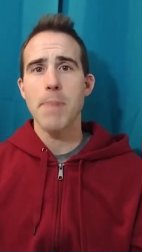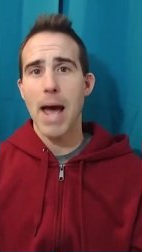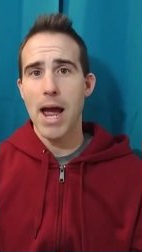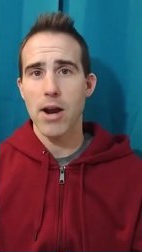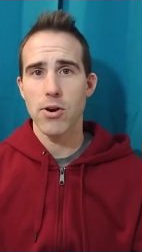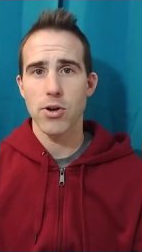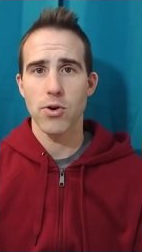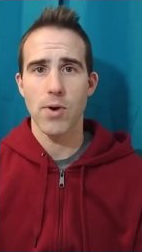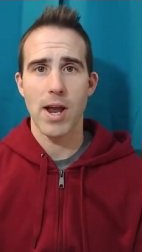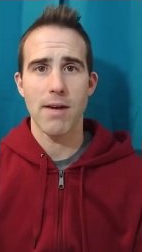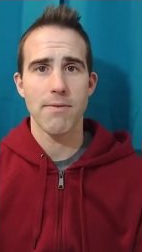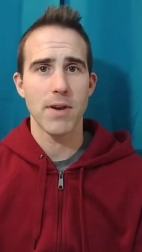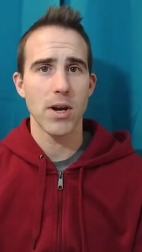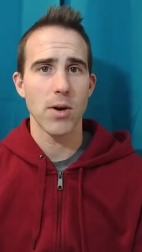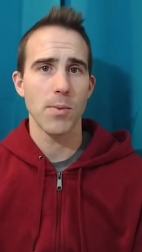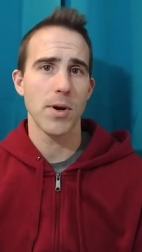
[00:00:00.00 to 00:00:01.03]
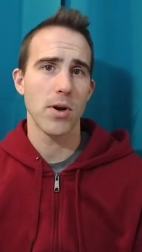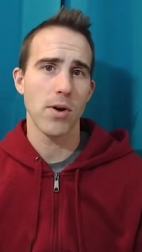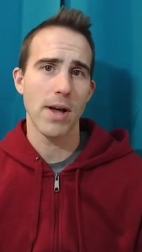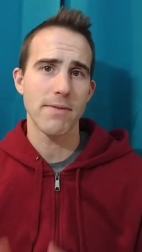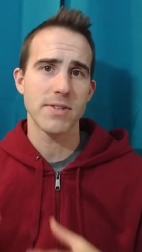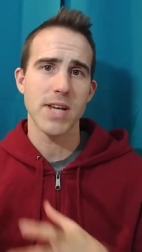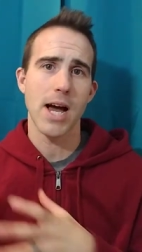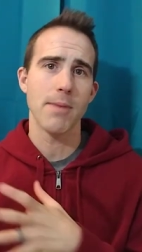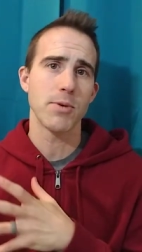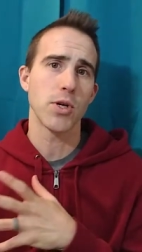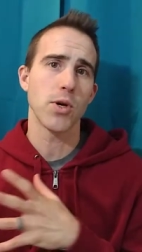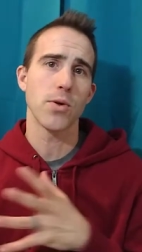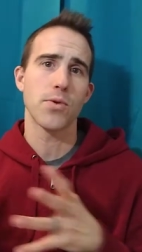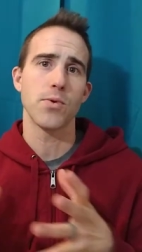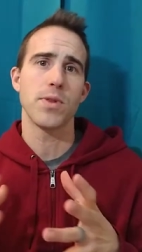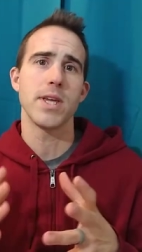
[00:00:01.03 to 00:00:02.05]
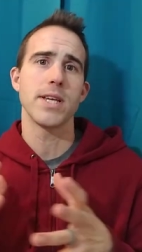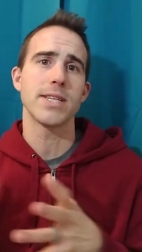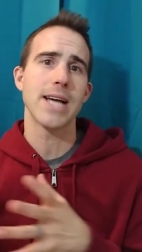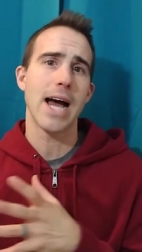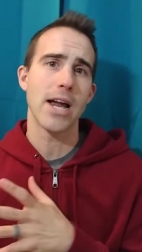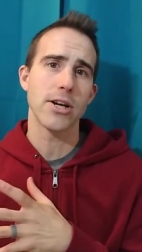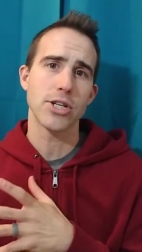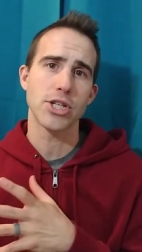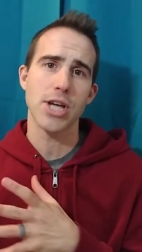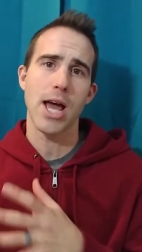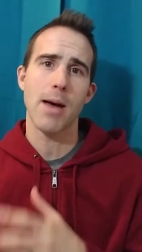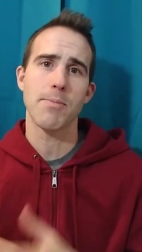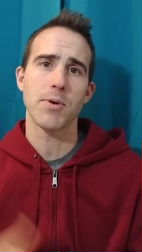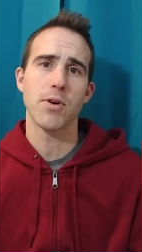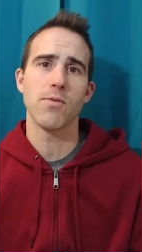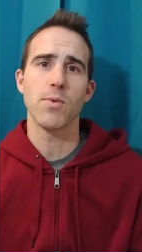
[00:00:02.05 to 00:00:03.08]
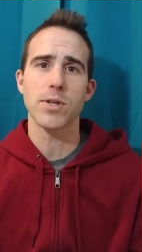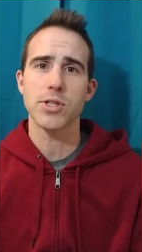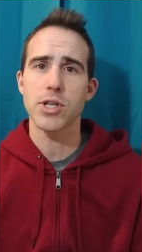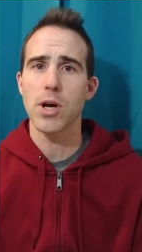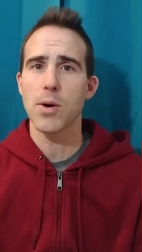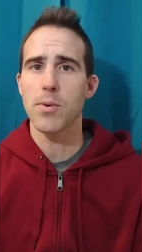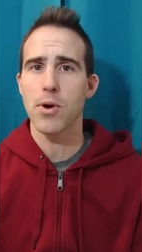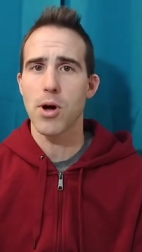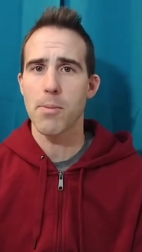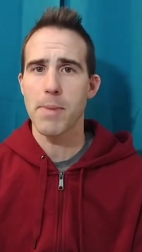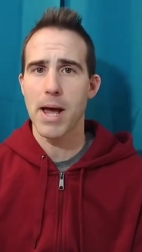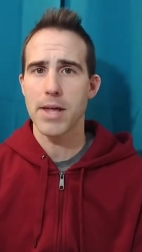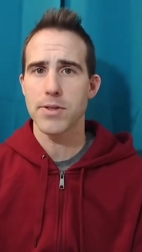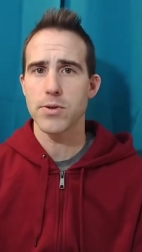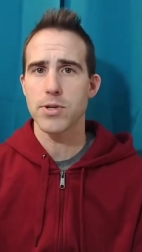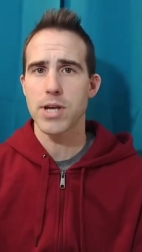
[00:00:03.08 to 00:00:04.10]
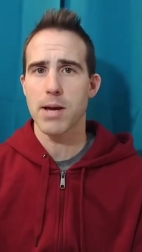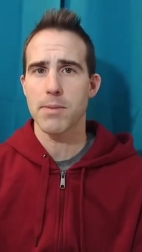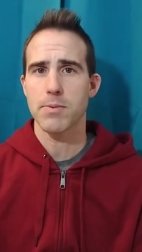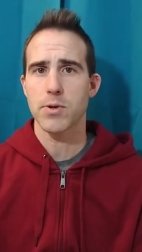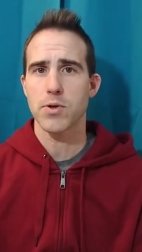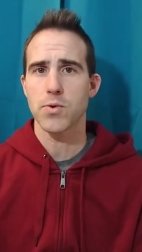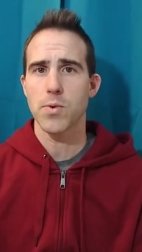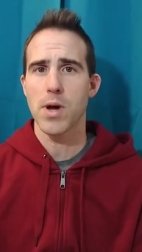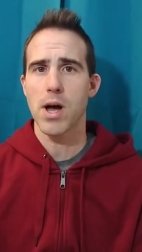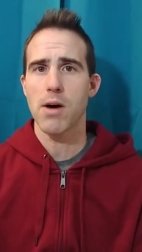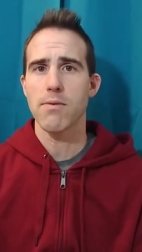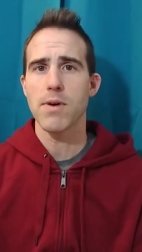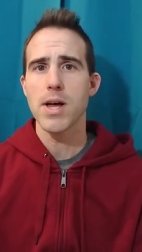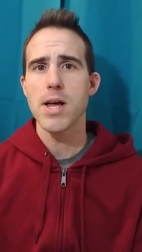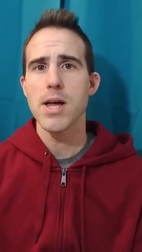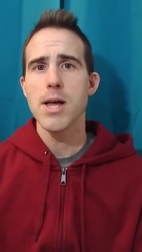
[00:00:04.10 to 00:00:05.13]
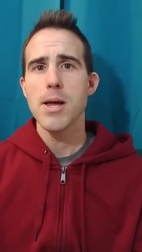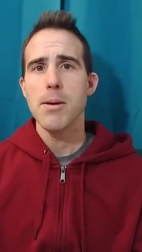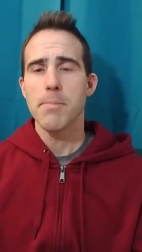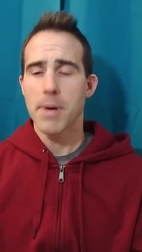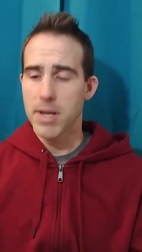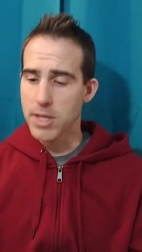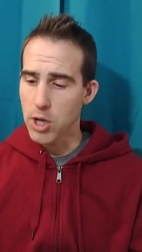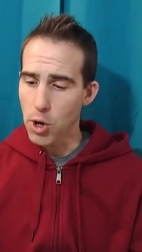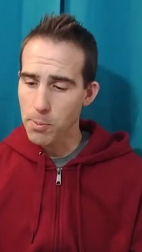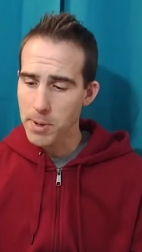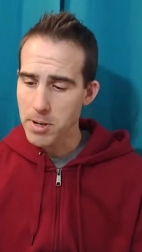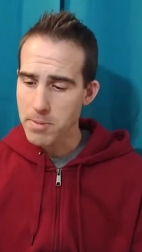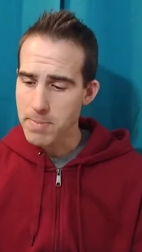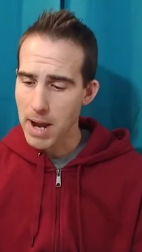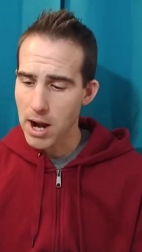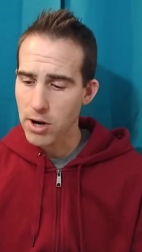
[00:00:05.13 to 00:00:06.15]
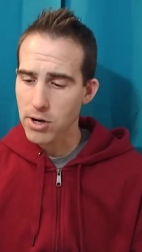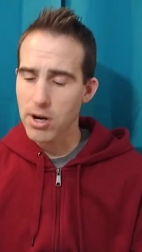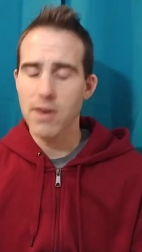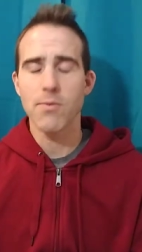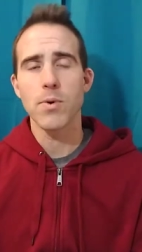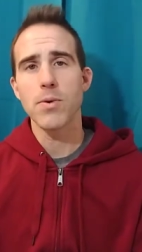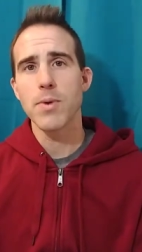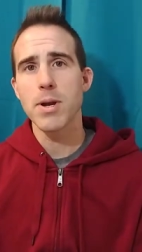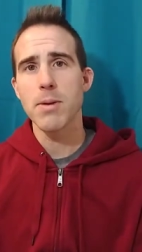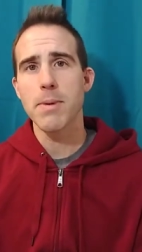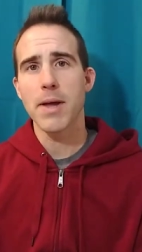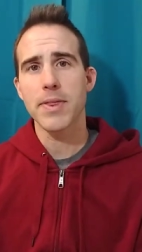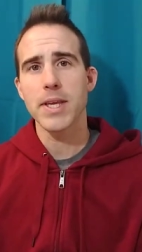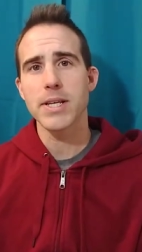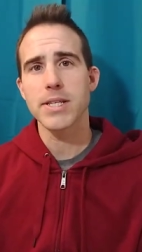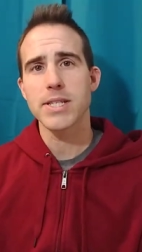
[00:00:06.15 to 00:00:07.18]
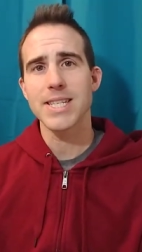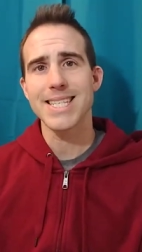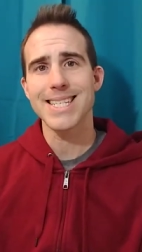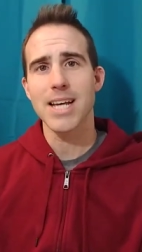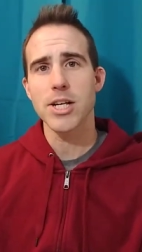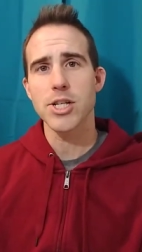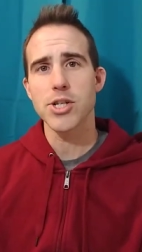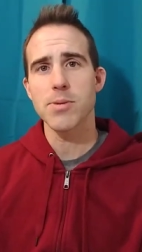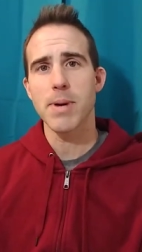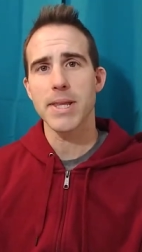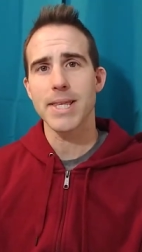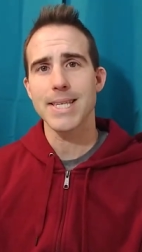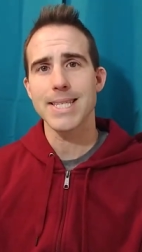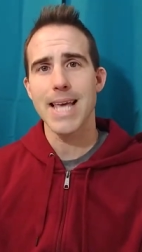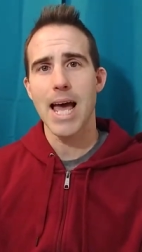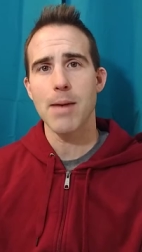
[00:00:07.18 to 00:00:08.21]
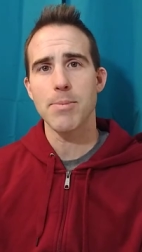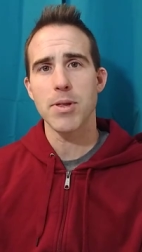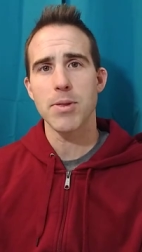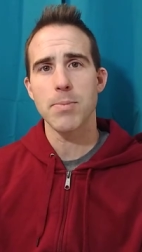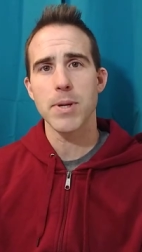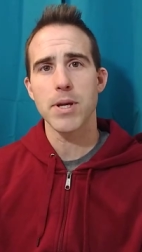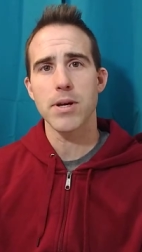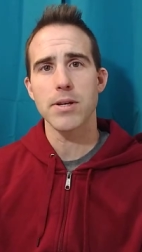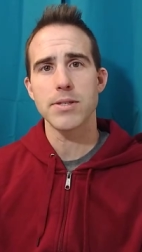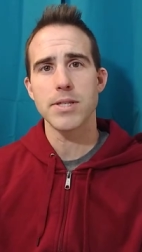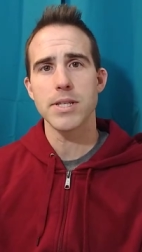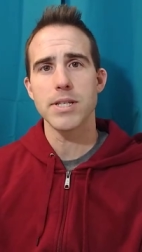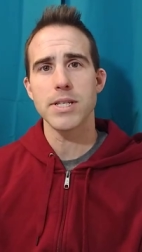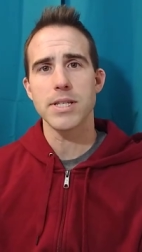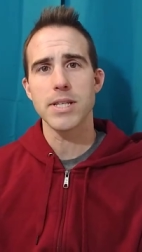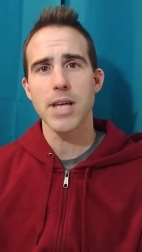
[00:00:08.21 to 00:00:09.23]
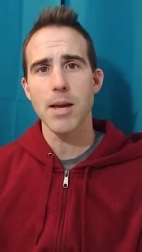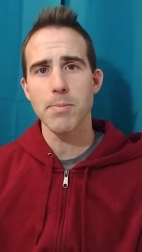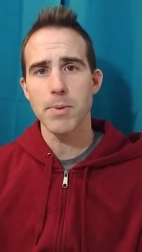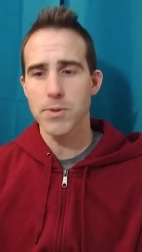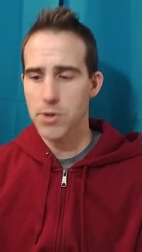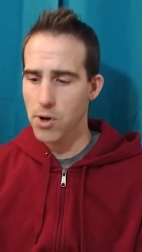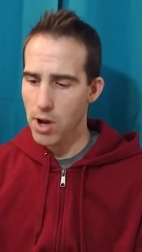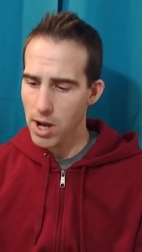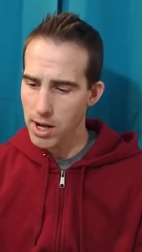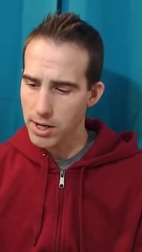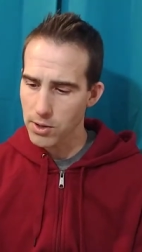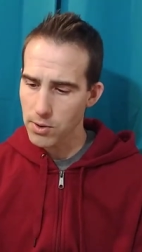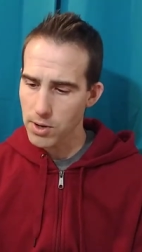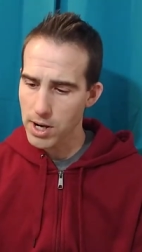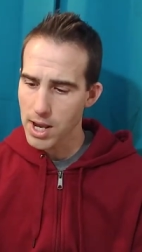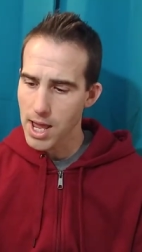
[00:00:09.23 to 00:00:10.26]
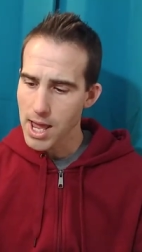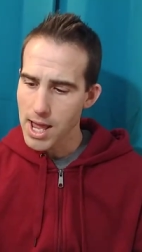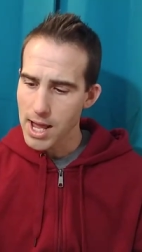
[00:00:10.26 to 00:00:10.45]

paragraph here. We don't have time to go through the entire chapter of what's going on, Matthew chapter 12. But in the opening paragraph, we read about this discussion about the Sabbath because the disciples are hungry,